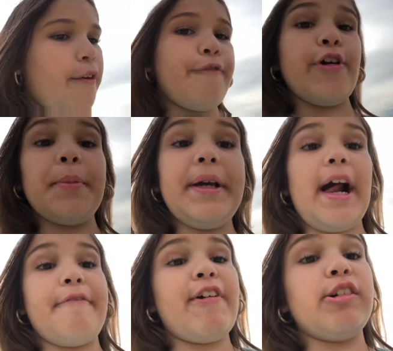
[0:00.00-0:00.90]
even filming,
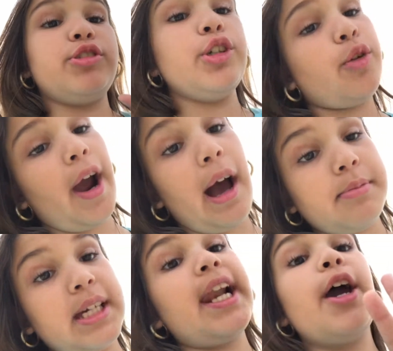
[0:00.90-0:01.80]
I found two
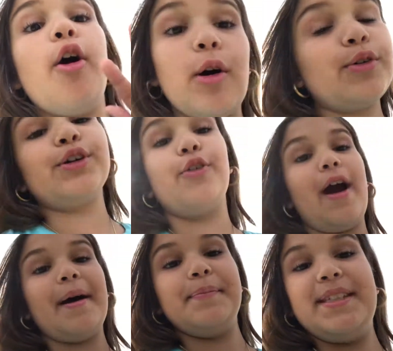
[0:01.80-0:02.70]
crabs and I hold a
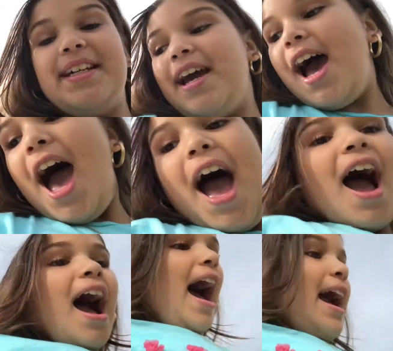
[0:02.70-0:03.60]
crab.
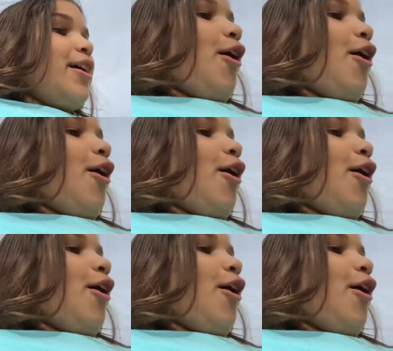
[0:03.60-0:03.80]
I